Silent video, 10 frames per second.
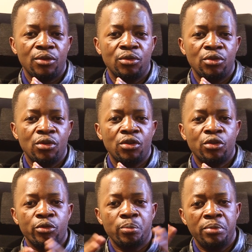grow
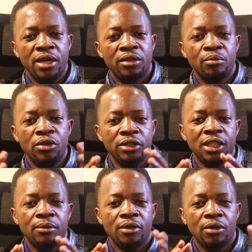both
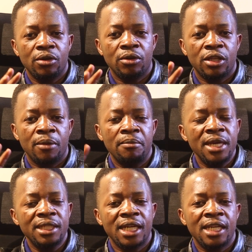
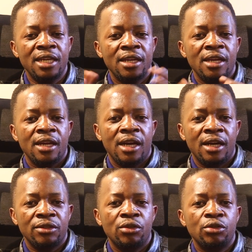mentally,
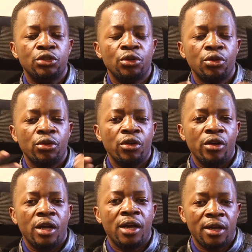and also
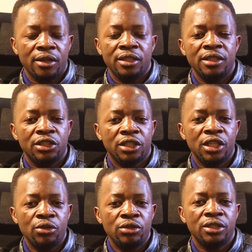in
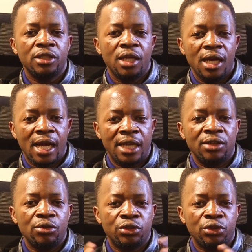skills,
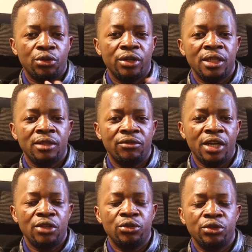and also in
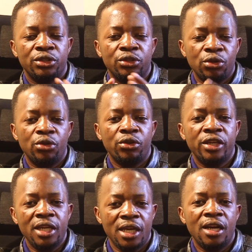values. So
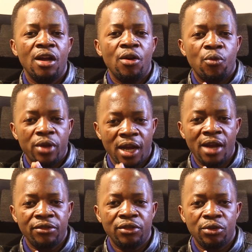here we
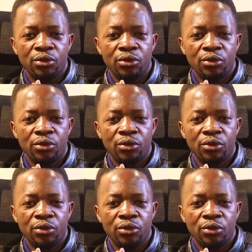can